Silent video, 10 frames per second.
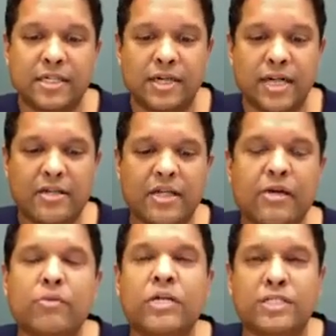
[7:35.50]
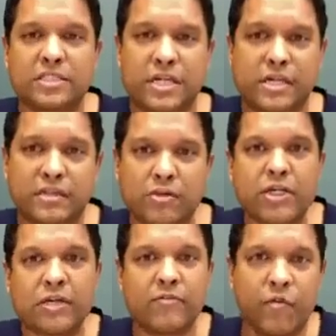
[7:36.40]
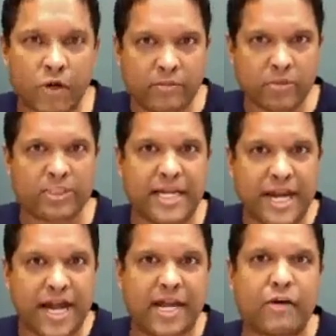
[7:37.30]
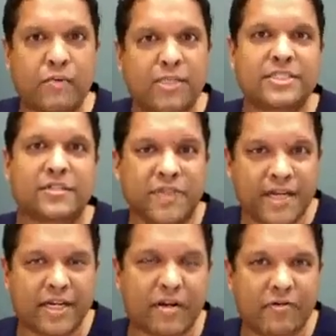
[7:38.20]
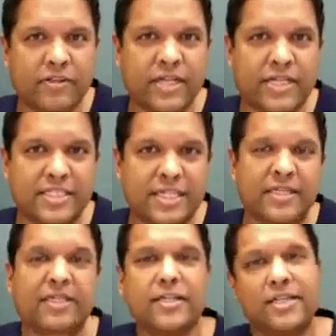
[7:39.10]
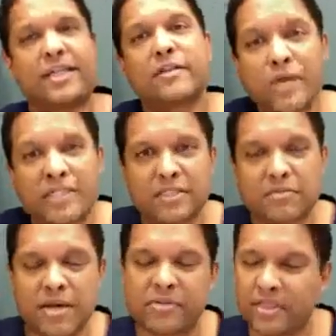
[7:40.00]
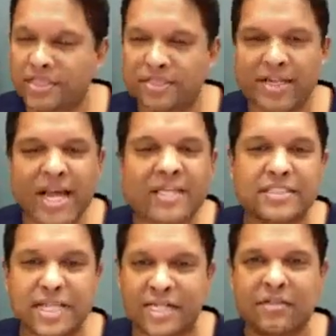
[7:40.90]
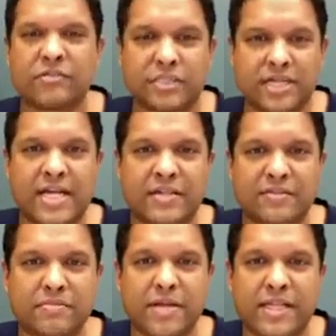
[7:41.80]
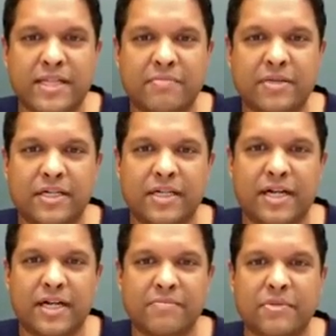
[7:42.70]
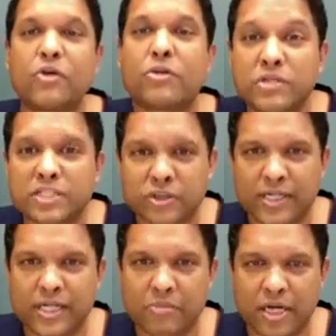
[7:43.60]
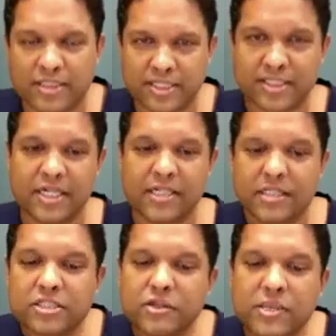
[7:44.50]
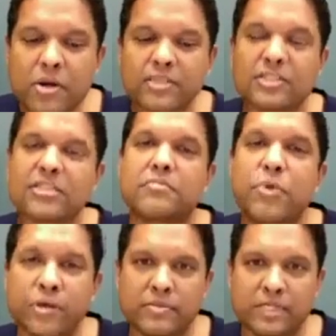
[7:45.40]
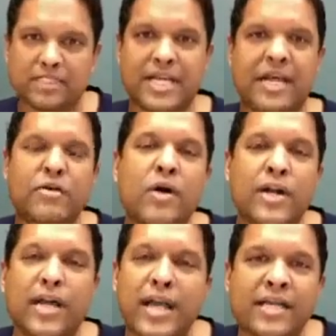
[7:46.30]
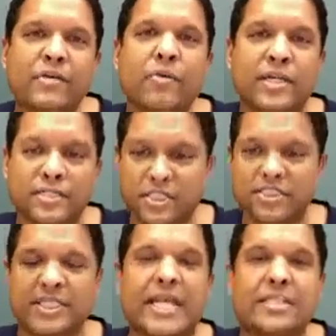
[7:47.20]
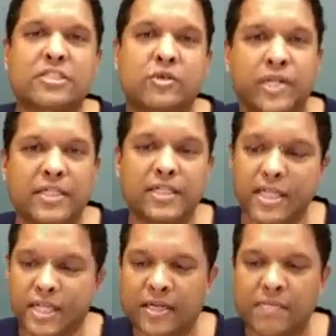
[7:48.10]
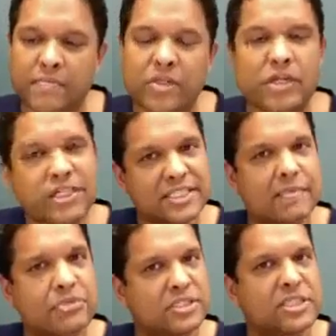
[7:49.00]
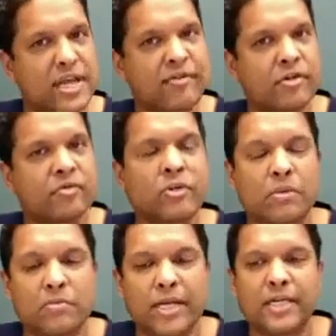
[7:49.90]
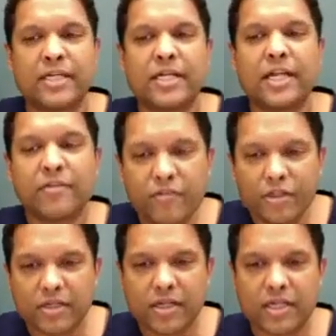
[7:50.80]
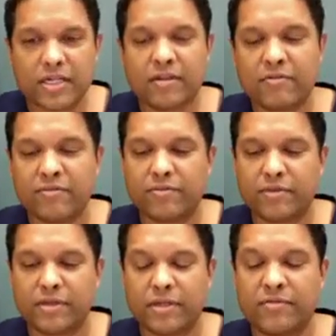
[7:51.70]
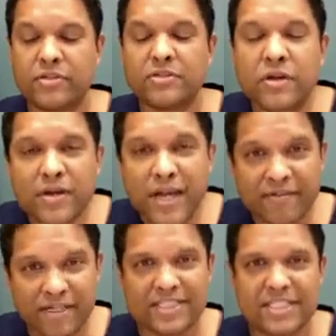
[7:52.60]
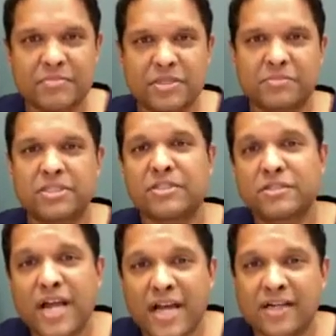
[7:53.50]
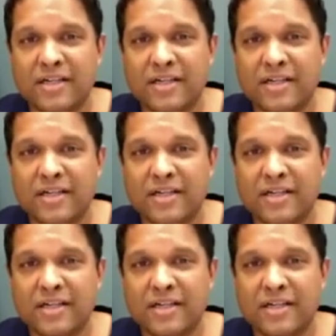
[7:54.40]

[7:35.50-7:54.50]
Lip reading: Healthcare workers are 30 to 40% higher risk of getting COVID-19 than the rest of the population. Hence, I don't make them go through the screening process. The screening process is important because I don't want anyone just to get screened. There are exceptions to every rule, but if you don't have any symptoms and you're not